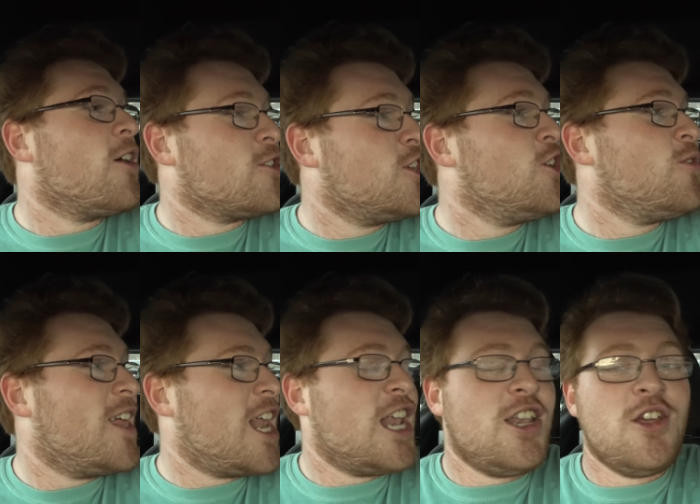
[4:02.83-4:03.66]
Two
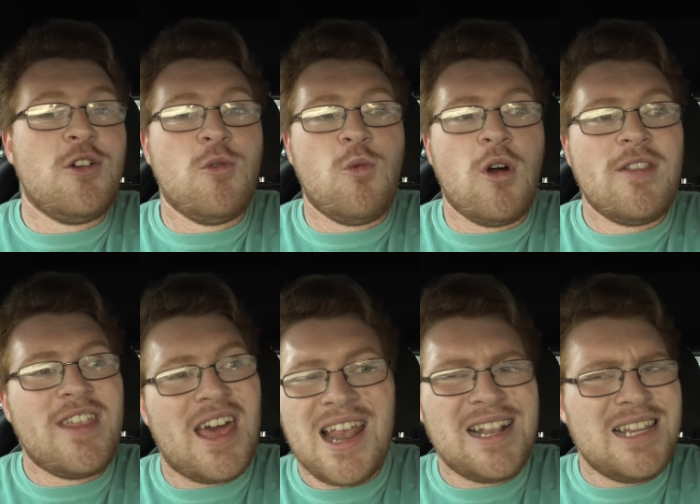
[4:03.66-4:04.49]
that I knew, one
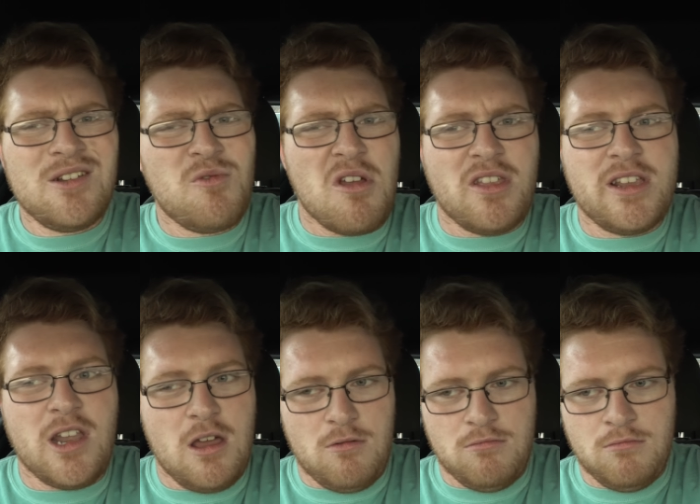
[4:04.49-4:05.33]
that I didn't really
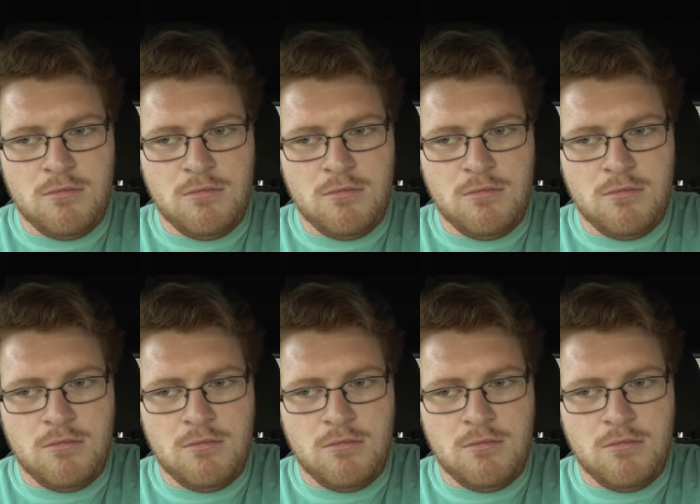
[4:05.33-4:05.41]
know.